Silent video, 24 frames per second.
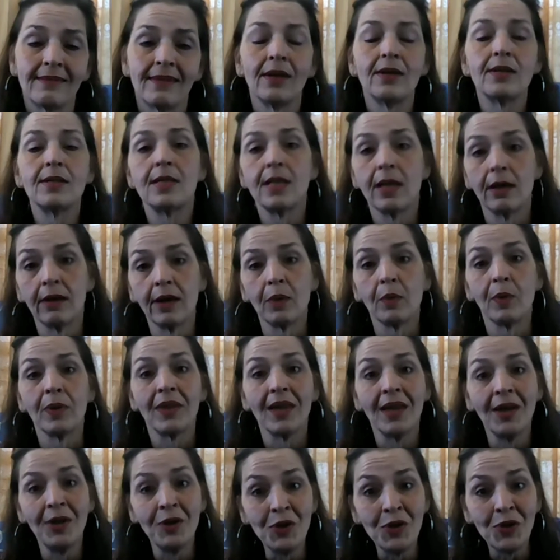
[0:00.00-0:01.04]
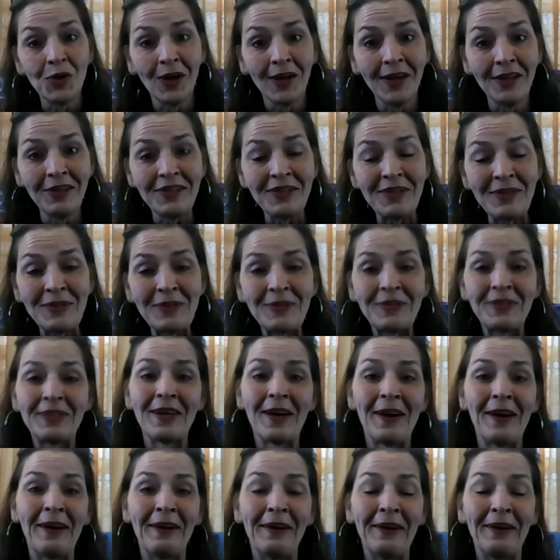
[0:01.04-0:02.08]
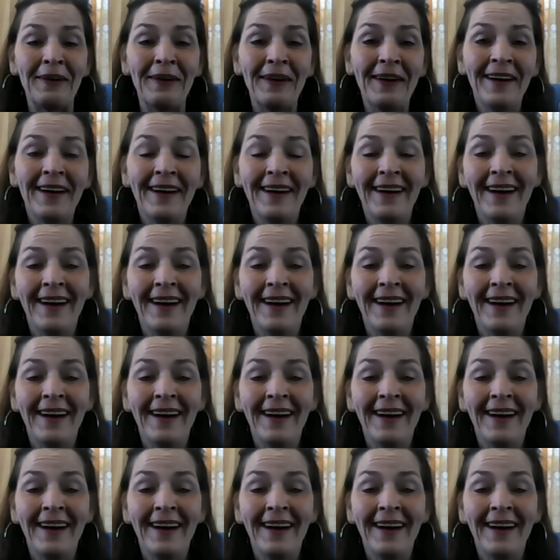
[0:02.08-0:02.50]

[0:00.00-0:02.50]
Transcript: there's dealing with insurance, so